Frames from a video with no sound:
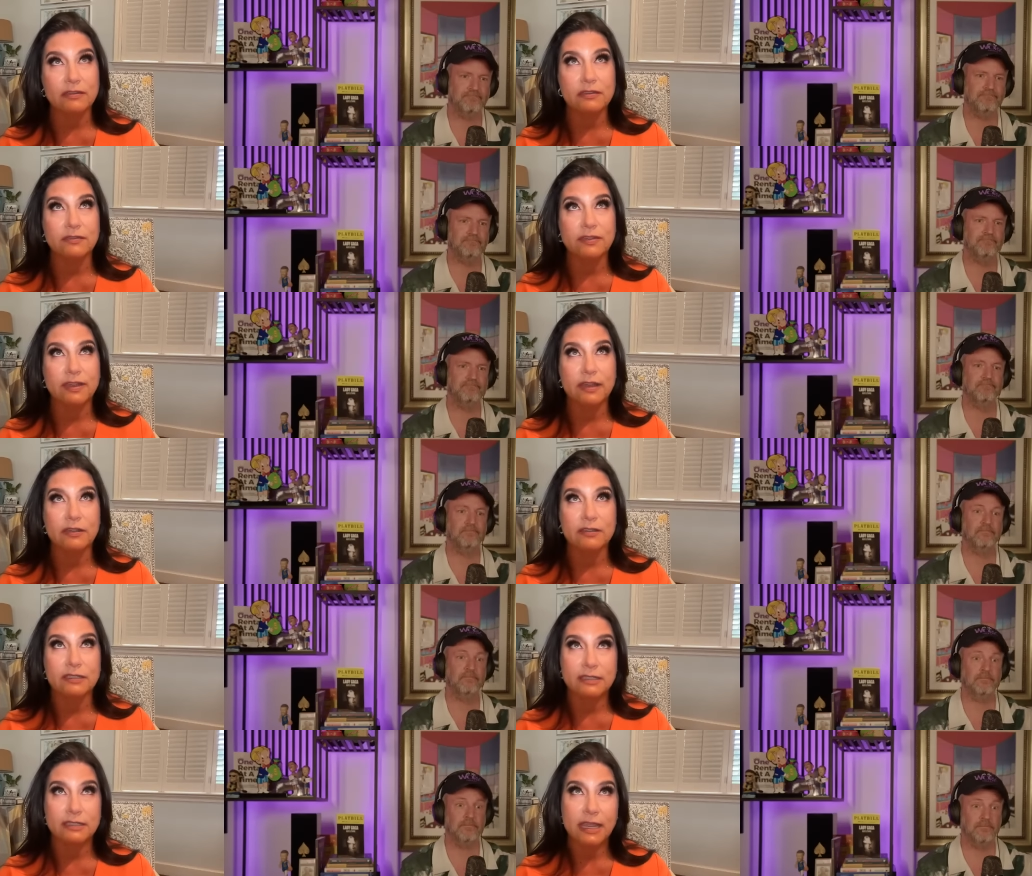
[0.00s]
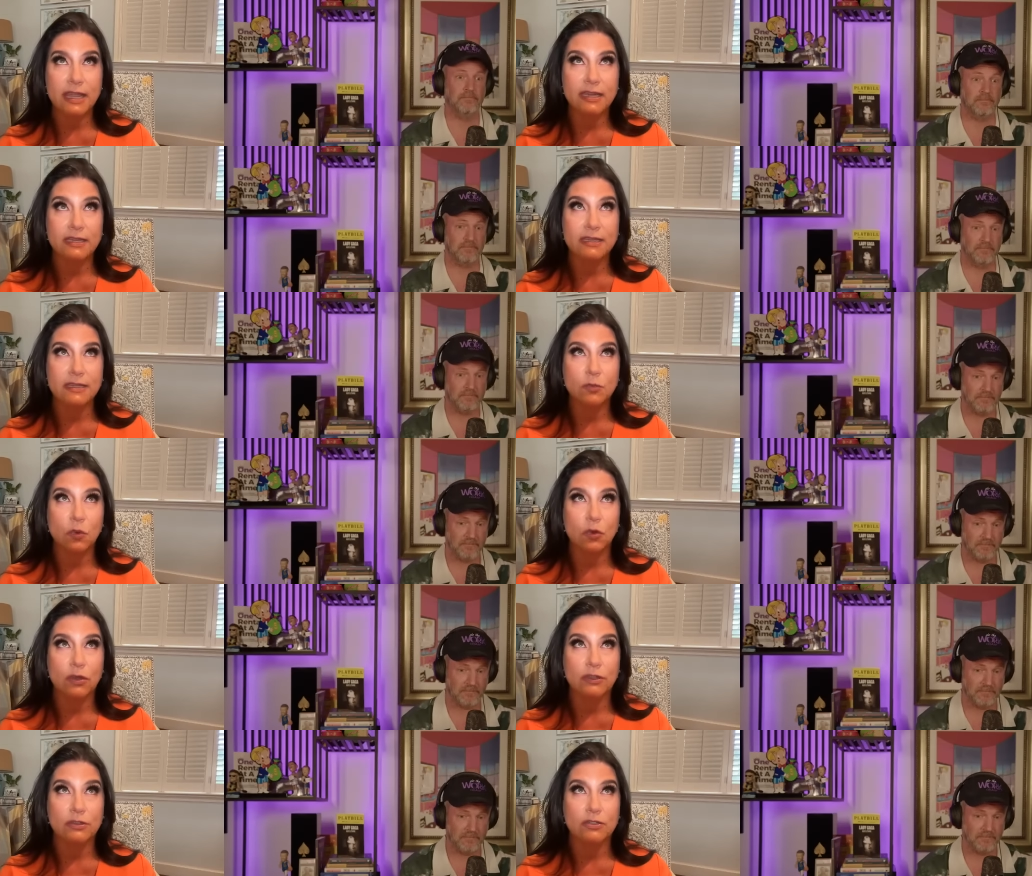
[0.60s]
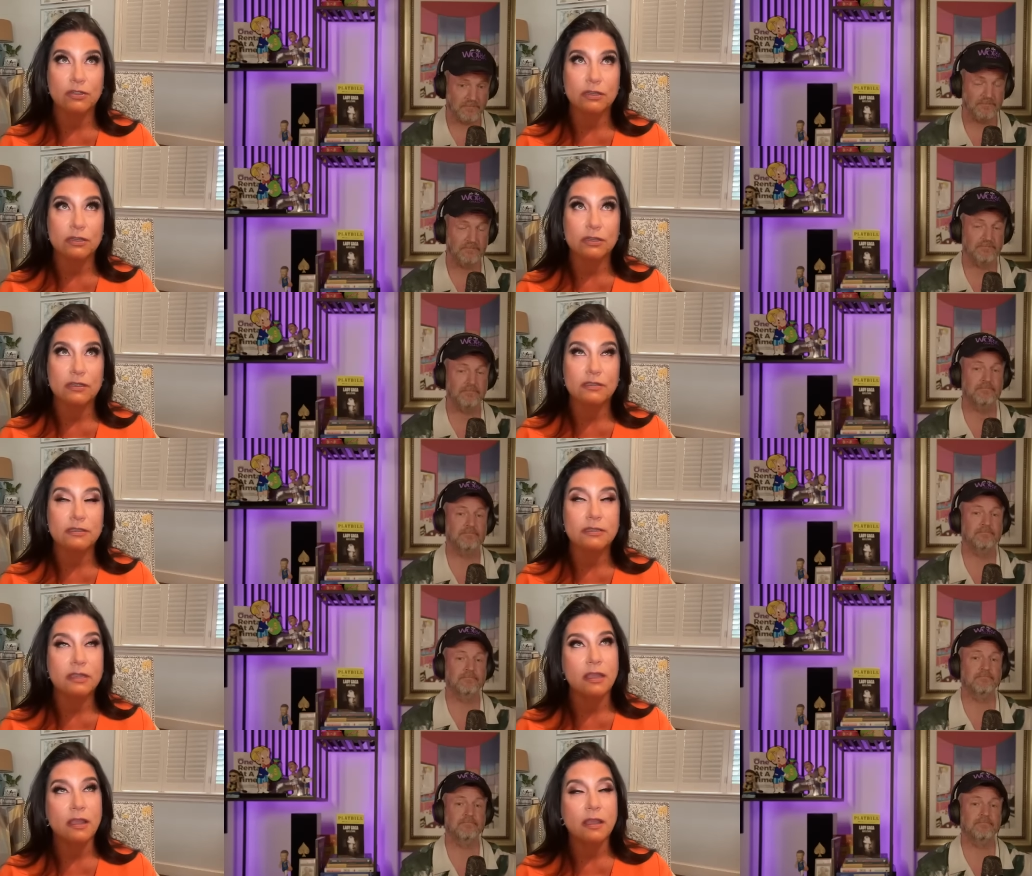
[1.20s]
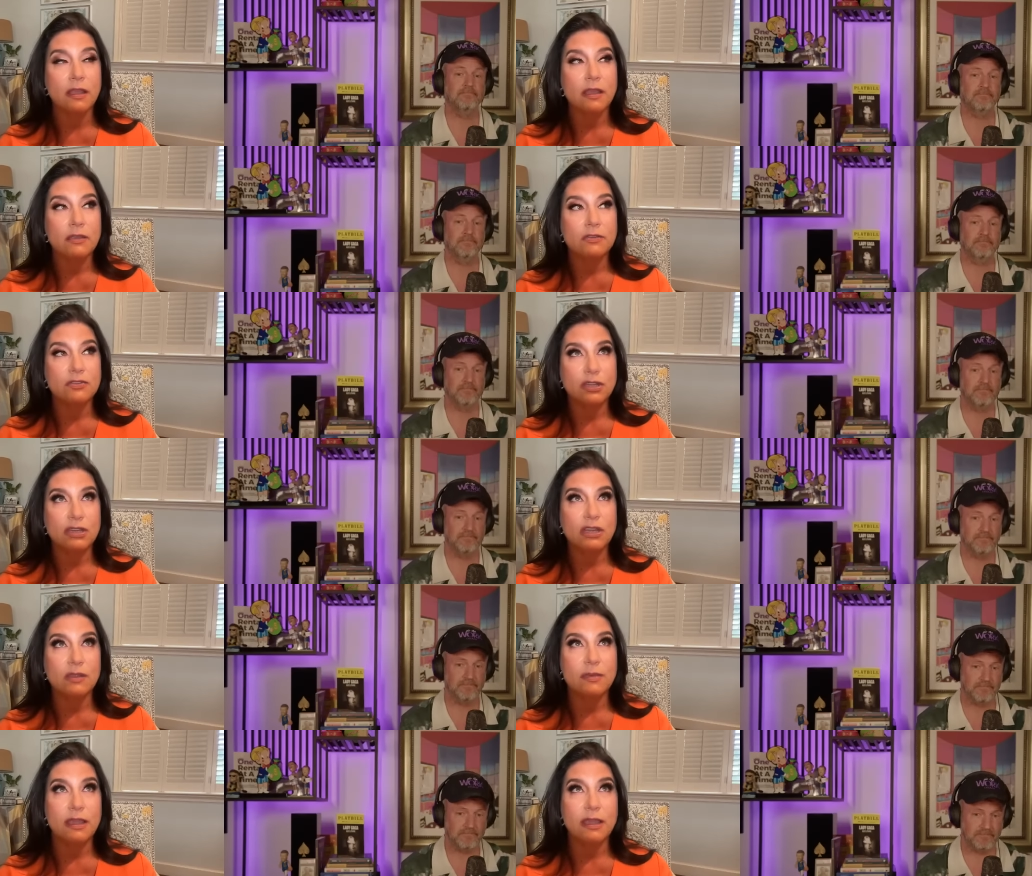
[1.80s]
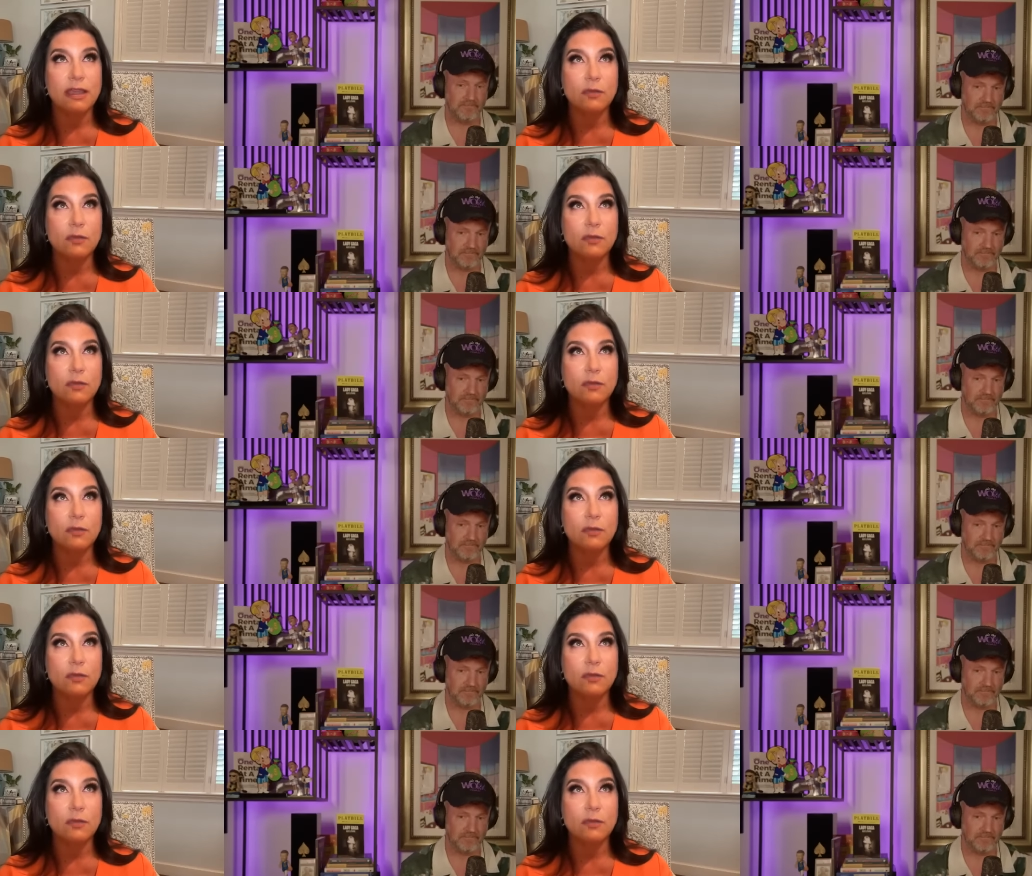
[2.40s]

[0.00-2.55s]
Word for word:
Speaker 1: of outstanding mortgages, Ginnie Mae